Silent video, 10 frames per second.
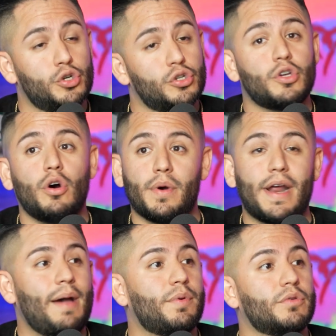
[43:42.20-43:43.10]
just saw what
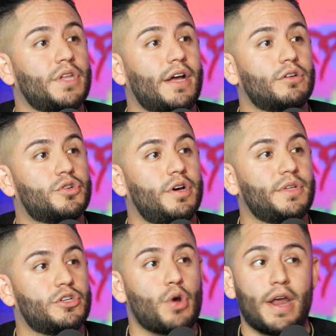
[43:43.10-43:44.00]
happened with Donald Trump.
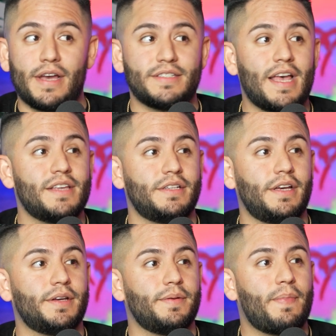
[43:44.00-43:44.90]
They tried to
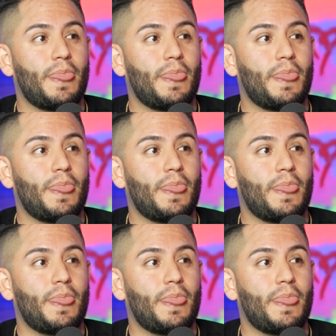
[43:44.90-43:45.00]
assassinate him,